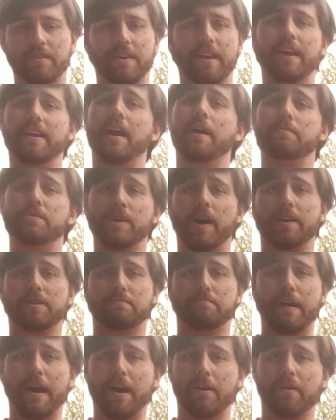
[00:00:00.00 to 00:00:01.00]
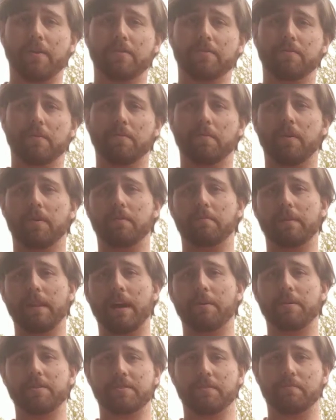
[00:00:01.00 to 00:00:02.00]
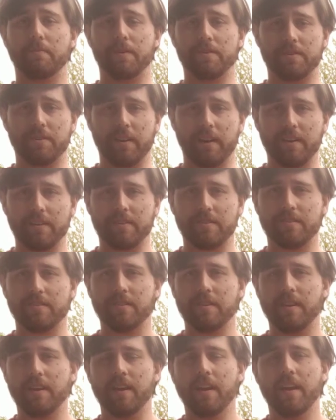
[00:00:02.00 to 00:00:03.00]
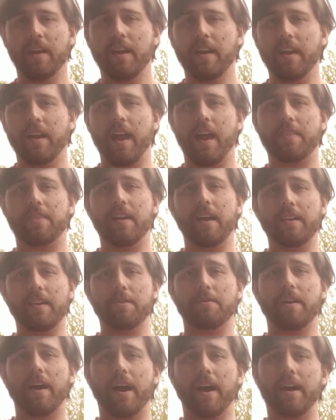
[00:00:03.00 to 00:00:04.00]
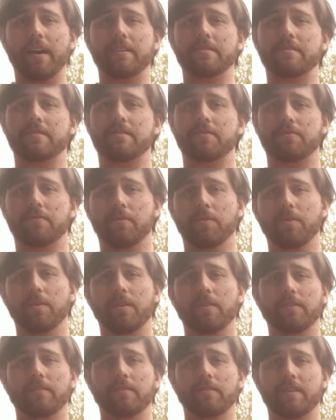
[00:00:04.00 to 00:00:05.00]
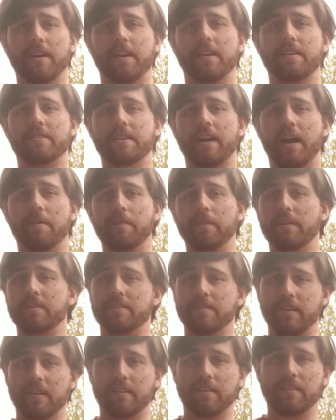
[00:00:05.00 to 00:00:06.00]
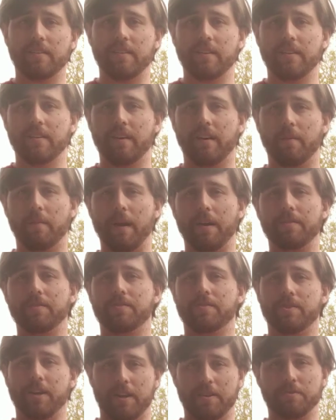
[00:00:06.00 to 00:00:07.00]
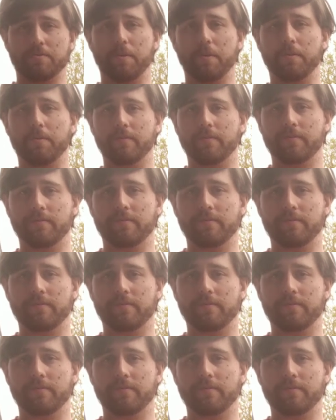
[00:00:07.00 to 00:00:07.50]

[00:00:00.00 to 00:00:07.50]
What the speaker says: Again, I'm Josh Maurer from Broken Plow Western Martial Arts, and thank you guys for taking the time and listening about change through.